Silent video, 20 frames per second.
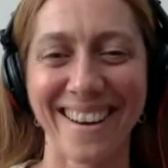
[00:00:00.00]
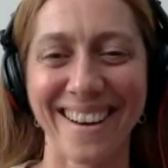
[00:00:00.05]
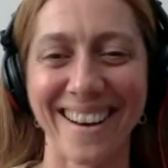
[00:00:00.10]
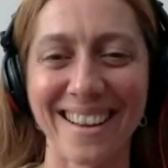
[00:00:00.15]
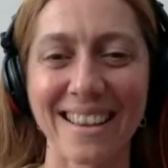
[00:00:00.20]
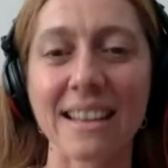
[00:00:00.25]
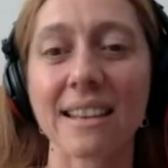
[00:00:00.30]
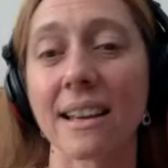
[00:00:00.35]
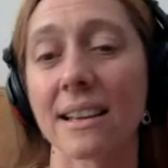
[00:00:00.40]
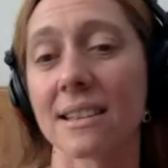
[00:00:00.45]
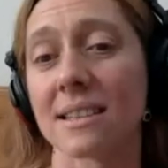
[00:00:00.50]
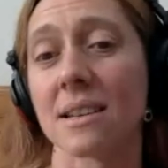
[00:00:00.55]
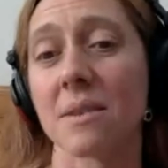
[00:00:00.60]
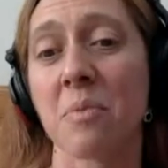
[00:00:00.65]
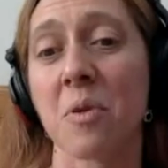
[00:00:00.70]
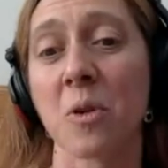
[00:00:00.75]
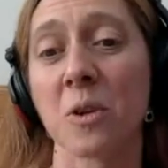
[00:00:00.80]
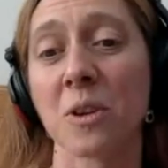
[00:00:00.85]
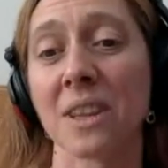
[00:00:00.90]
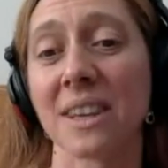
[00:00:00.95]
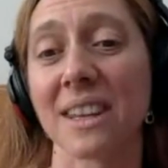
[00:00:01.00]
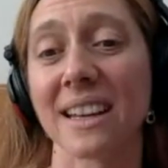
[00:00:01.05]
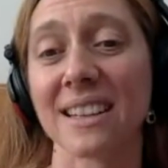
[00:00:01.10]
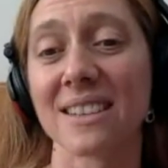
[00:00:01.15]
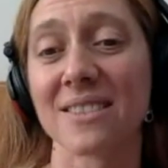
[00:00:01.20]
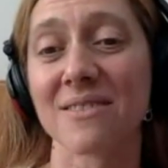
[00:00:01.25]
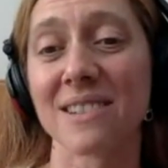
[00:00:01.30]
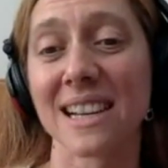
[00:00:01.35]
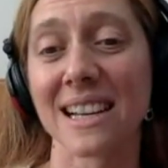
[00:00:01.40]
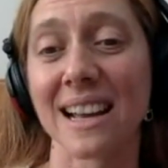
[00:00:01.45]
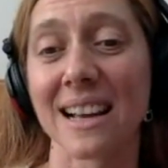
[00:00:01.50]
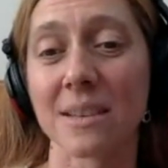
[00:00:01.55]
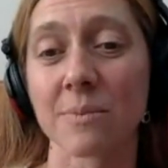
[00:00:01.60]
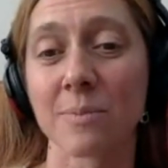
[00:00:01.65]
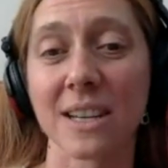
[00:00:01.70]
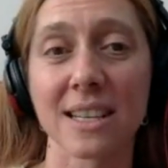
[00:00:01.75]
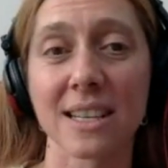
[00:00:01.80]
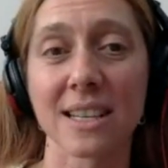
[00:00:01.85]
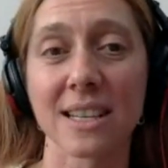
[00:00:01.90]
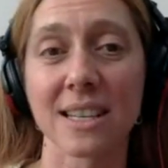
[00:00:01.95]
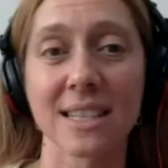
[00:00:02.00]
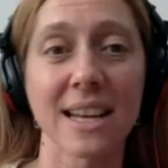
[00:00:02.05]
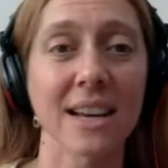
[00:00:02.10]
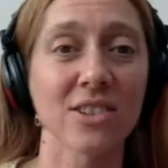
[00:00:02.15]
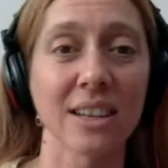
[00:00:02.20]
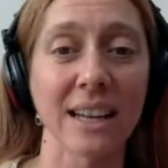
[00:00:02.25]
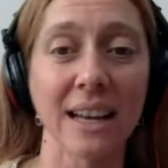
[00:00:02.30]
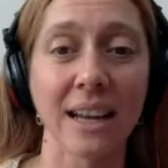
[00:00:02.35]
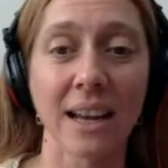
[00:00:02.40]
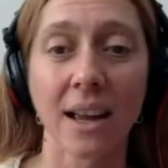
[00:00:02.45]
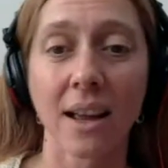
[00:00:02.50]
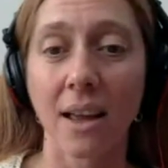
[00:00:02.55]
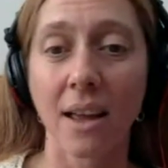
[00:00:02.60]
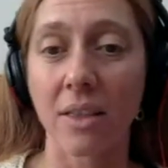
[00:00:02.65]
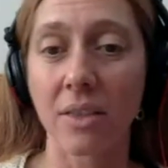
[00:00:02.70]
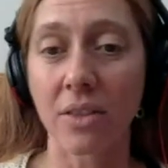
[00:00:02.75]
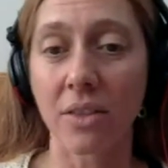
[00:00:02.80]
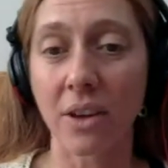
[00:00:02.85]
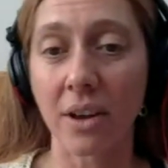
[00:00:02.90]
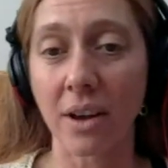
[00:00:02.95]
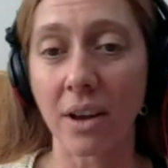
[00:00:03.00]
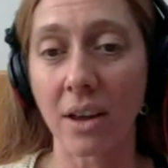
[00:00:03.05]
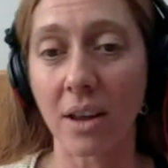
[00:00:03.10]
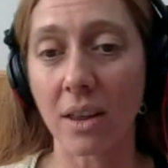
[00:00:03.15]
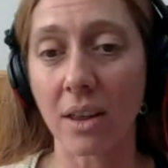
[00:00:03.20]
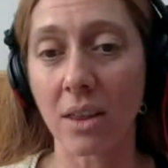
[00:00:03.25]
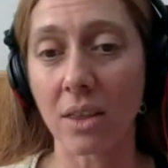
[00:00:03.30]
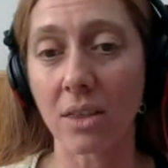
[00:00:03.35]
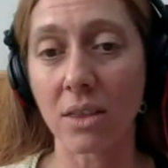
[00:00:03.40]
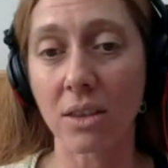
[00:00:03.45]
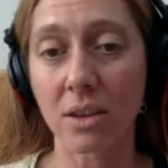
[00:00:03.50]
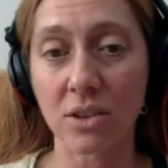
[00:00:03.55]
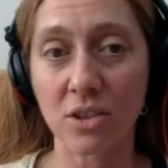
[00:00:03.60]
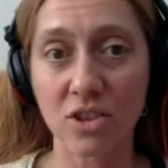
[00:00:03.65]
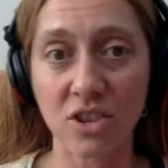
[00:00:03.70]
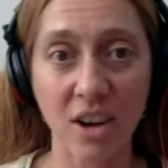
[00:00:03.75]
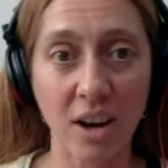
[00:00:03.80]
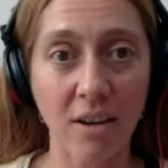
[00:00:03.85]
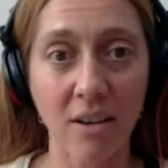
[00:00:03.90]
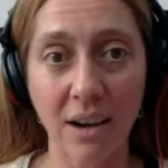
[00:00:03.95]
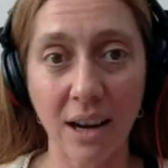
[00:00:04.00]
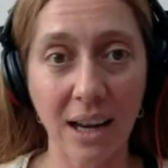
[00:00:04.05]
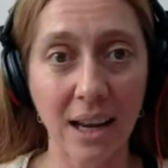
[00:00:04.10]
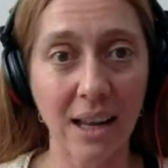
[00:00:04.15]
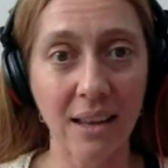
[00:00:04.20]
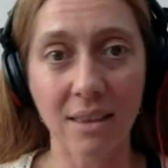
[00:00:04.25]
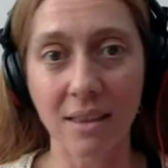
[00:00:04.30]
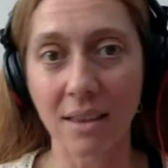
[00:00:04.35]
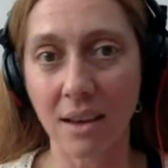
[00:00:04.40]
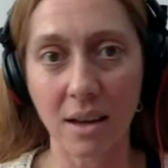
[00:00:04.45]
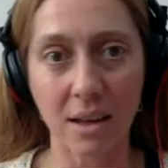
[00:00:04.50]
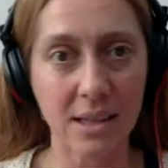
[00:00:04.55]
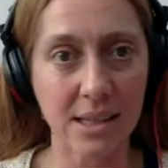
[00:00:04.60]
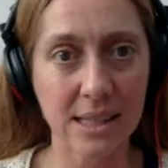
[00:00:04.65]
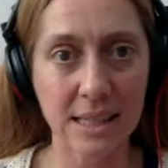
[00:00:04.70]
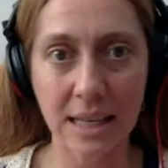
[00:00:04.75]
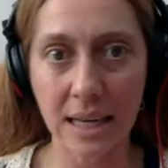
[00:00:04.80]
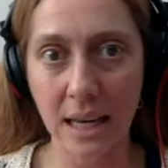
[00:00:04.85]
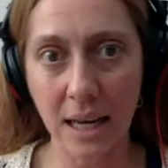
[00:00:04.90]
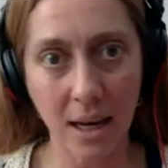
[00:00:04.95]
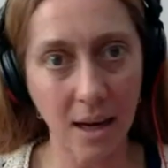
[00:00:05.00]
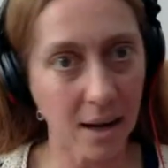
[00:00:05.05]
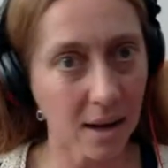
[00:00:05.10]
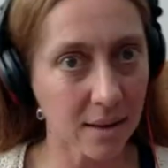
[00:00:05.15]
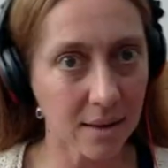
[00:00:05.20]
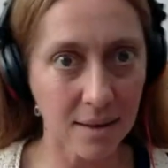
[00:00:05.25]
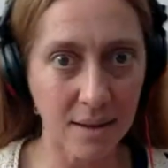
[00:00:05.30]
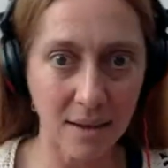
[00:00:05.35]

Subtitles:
I think that's an important thing to realize, because actually the sharing and the seeing and